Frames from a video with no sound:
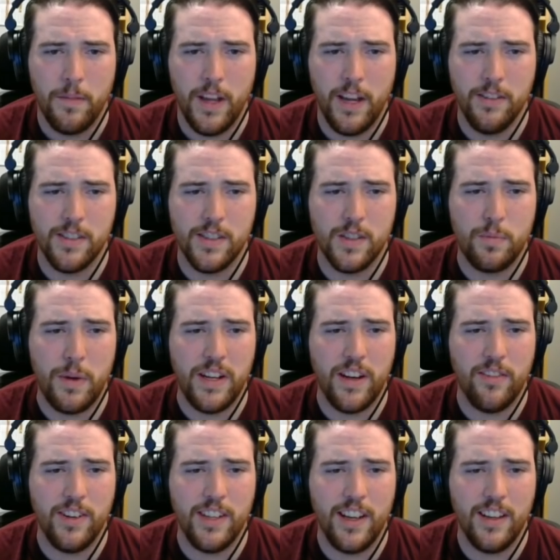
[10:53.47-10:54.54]
I used to
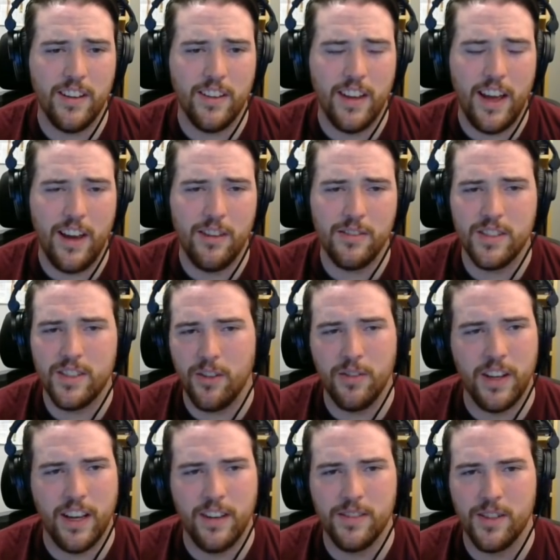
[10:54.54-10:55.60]
spend every day in the lounge.
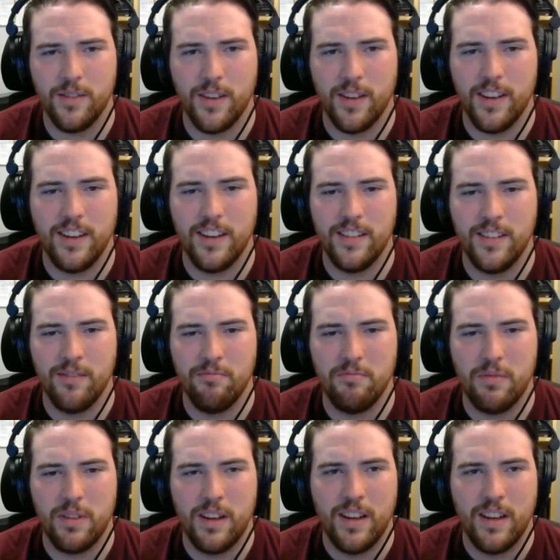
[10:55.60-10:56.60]
Okay, so it didn't.